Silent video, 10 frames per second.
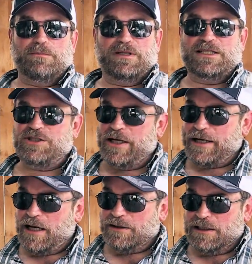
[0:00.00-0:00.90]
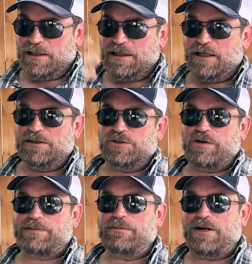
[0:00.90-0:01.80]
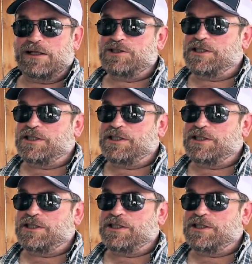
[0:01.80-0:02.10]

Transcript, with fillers: Please check out the description box.